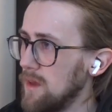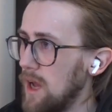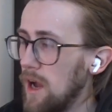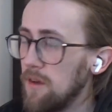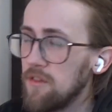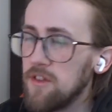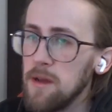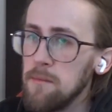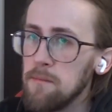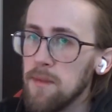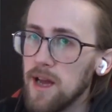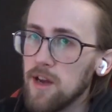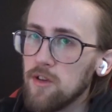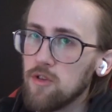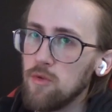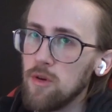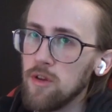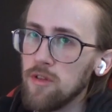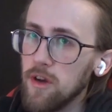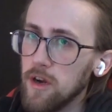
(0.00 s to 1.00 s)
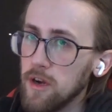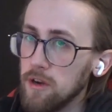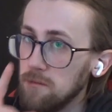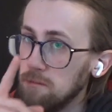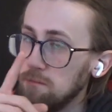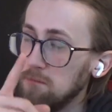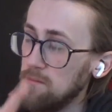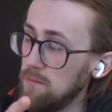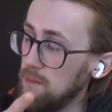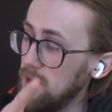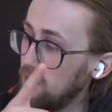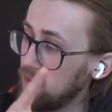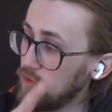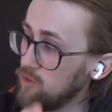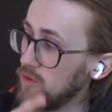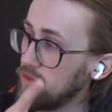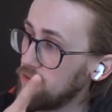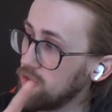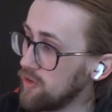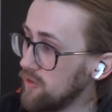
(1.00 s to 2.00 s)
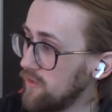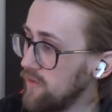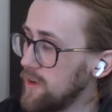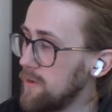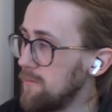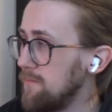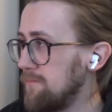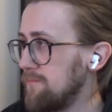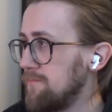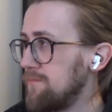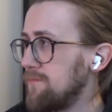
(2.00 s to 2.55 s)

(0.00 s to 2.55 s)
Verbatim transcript: I've seen Black Swan though. Black Swan's a good film.